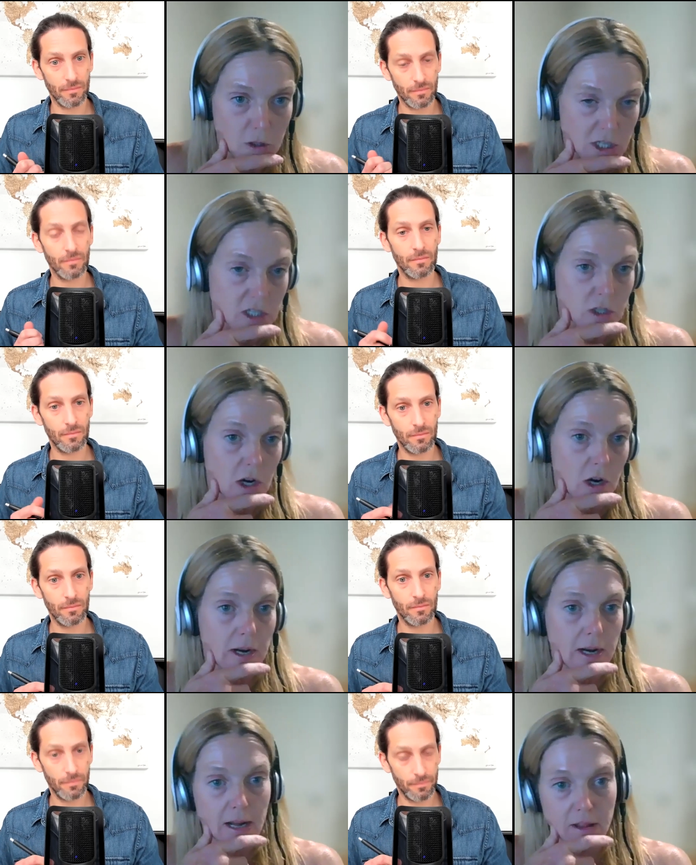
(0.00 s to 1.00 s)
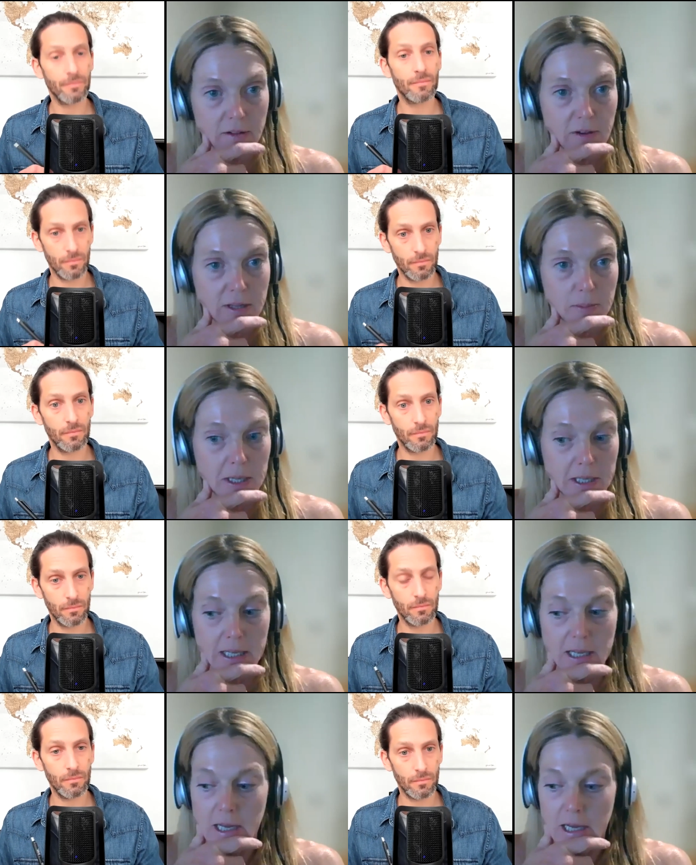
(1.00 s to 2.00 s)
Speaker 1: progesterone and how they affect the
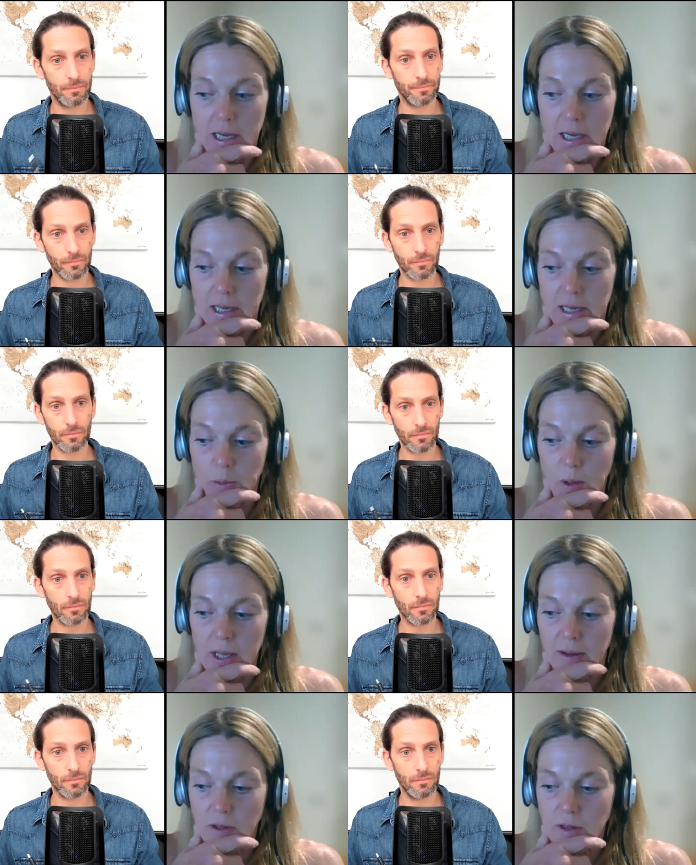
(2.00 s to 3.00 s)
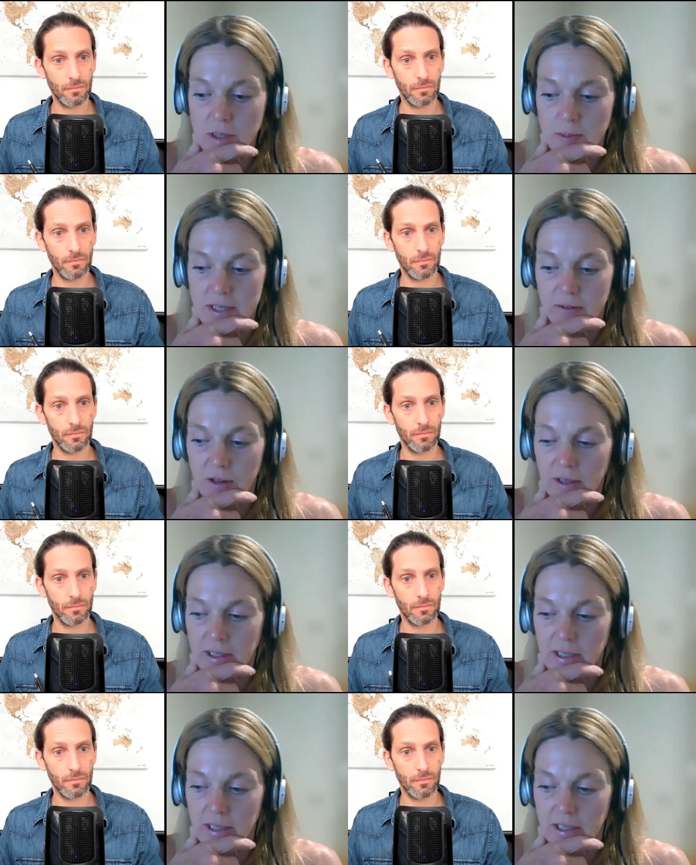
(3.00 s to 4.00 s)
body. We have to look
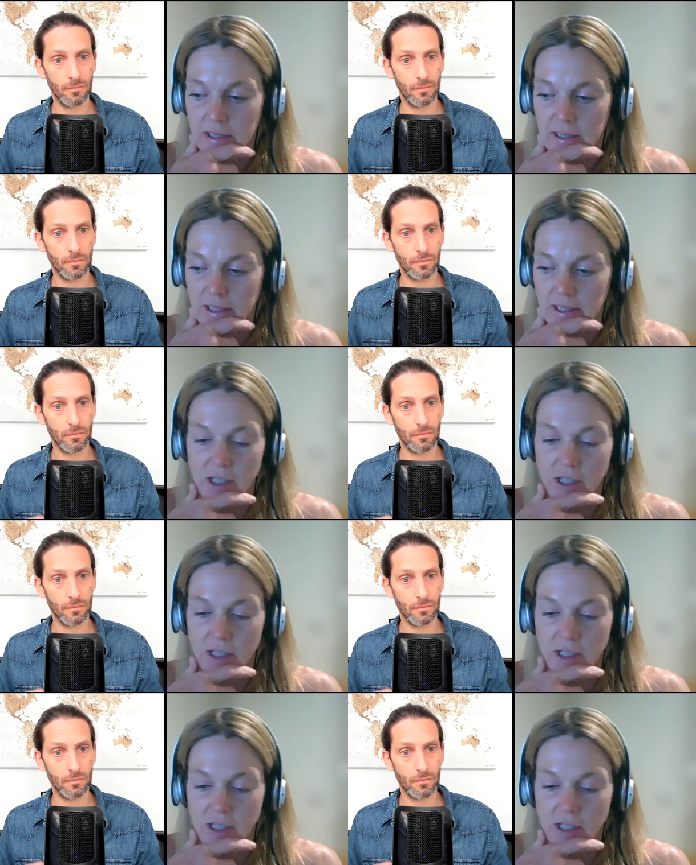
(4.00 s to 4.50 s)
specifically at like